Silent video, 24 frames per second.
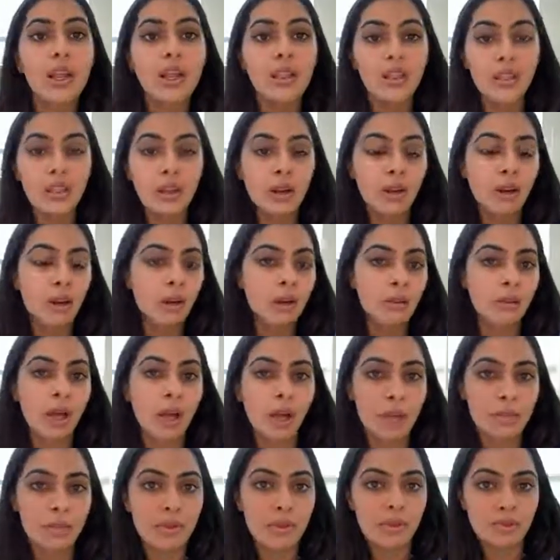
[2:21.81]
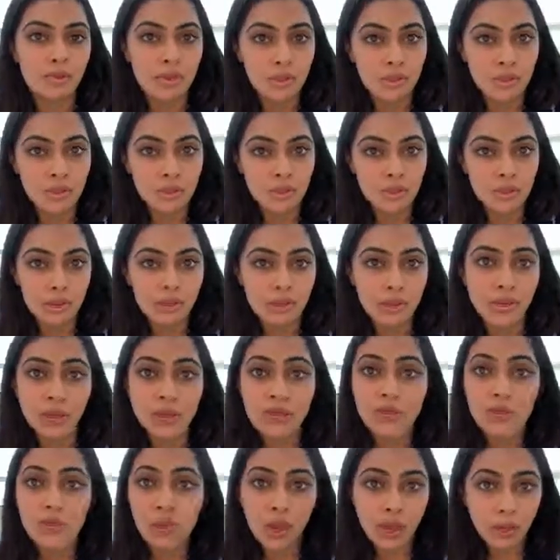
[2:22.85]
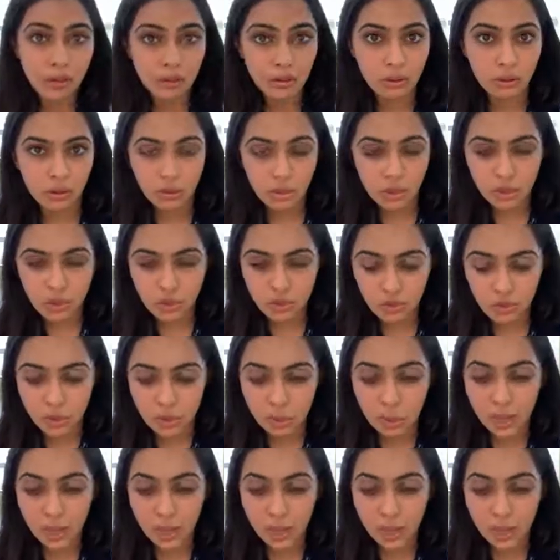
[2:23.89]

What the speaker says: their allotment for the trip, and it was quite a large trip.